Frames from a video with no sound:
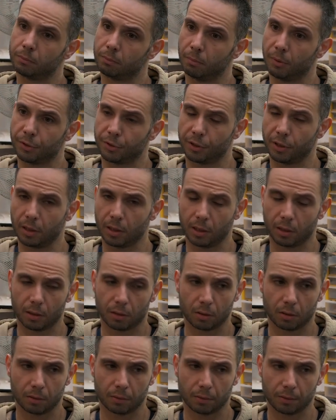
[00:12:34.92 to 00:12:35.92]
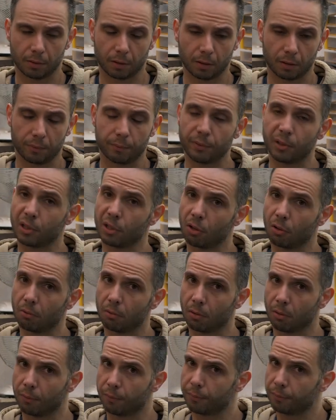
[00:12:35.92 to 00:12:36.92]
machining video
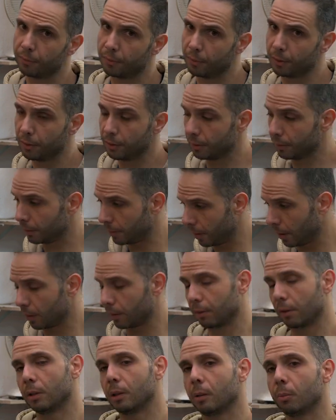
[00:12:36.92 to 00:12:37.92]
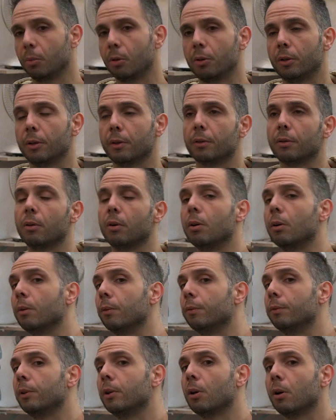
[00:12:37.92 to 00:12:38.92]
of the necks and the bodies
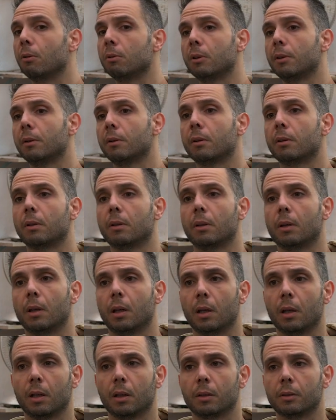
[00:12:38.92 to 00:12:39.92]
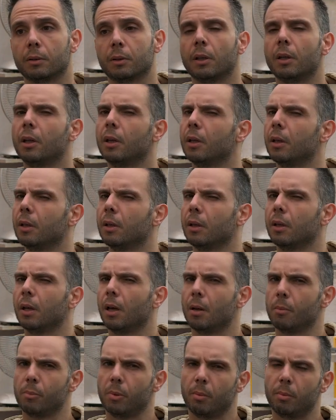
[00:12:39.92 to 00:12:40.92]
of the Odins, and
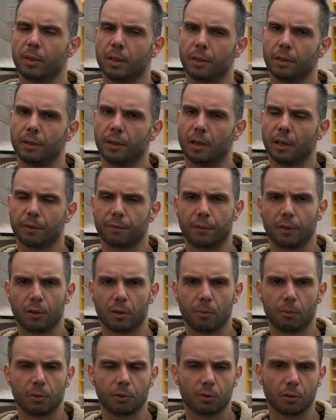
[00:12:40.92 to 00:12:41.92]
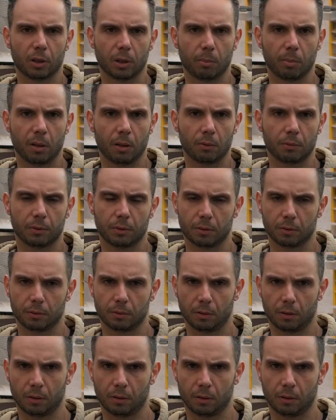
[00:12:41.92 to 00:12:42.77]
probably in the next video we'll talk about